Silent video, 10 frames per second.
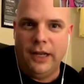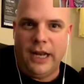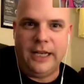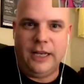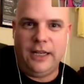
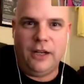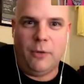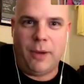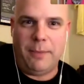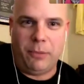And,
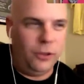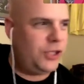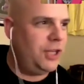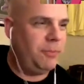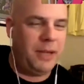by
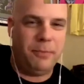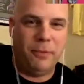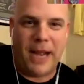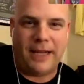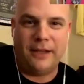pushing people
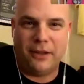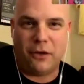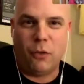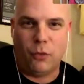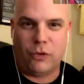back into the
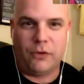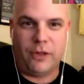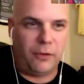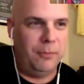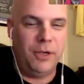corner that
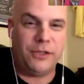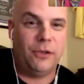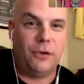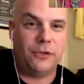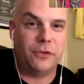are much
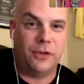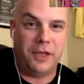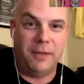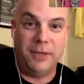larger than them.